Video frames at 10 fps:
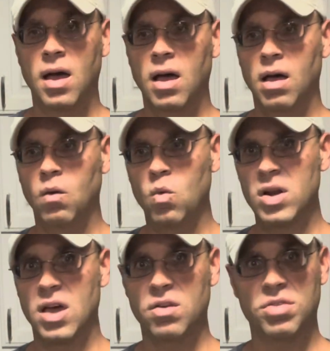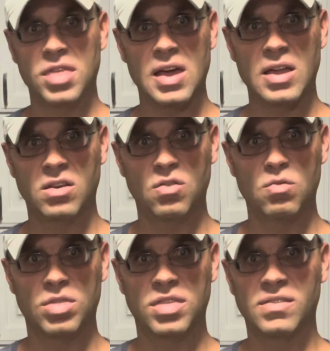One other thing I do
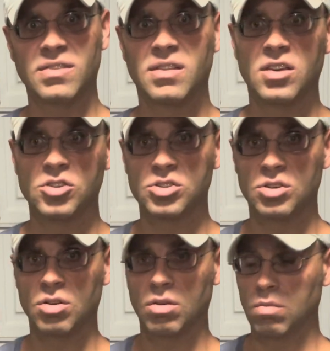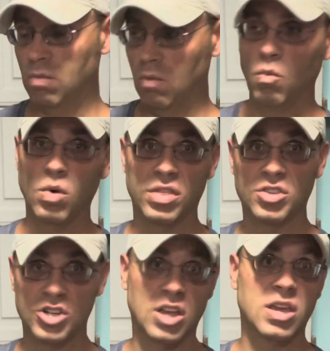with this dish, or
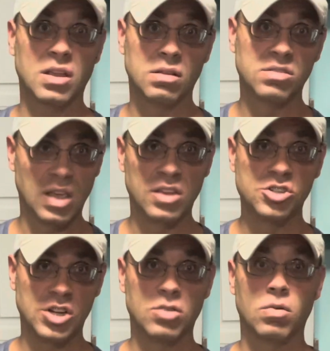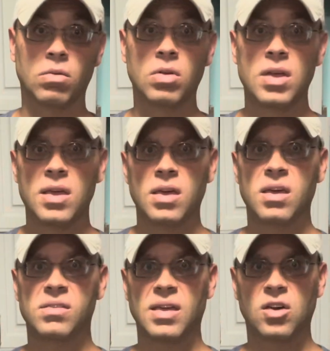with chicken in general,
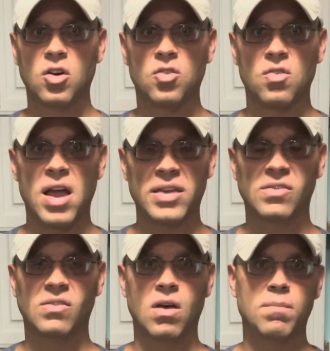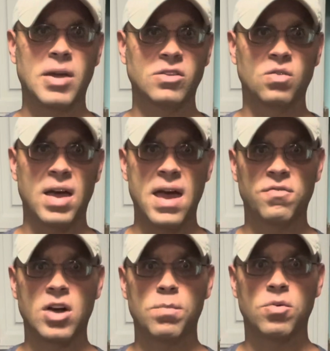is I cook rice. So I might do a
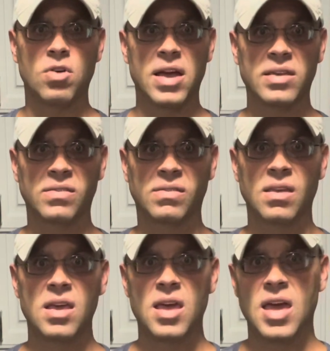half cup of rice.